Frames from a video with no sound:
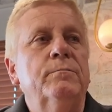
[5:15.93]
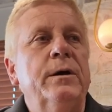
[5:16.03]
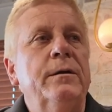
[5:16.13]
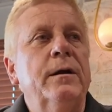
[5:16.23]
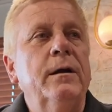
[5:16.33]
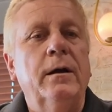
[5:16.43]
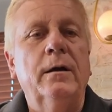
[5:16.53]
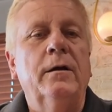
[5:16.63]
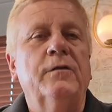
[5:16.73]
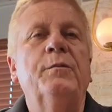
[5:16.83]
But
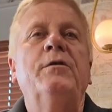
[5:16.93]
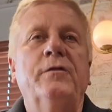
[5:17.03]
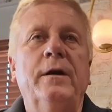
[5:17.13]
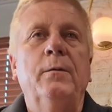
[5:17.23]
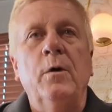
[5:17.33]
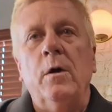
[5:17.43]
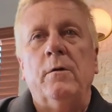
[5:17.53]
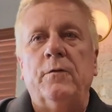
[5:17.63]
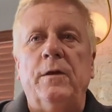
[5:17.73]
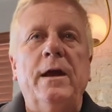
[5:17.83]
especially
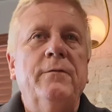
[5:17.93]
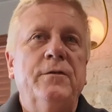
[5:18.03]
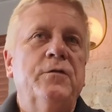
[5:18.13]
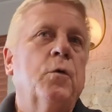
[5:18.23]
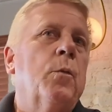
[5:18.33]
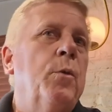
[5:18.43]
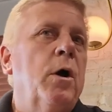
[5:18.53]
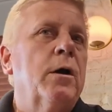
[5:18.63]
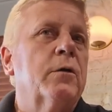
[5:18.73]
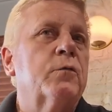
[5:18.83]
for the Heaven Store
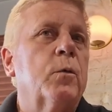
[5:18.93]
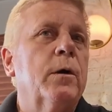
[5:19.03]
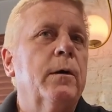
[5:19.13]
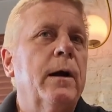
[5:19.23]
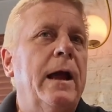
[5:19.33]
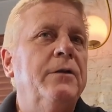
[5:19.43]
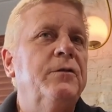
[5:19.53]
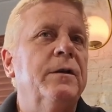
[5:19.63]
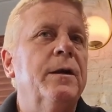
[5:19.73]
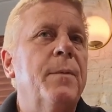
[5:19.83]
products, we're
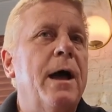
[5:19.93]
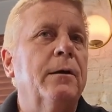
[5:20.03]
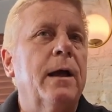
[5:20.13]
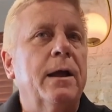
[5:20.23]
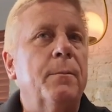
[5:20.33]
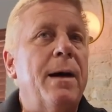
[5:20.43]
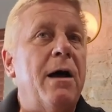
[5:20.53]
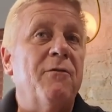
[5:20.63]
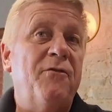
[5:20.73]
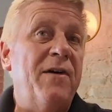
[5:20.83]
aging them out at
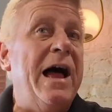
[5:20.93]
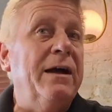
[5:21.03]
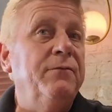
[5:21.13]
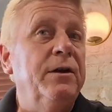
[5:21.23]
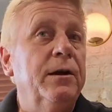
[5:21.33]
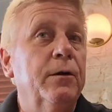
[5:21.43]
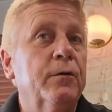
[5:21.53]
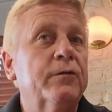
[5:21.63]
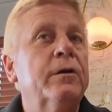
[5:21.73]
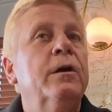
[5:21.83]
about 5
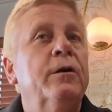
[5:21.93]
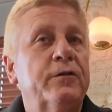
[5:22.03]
years.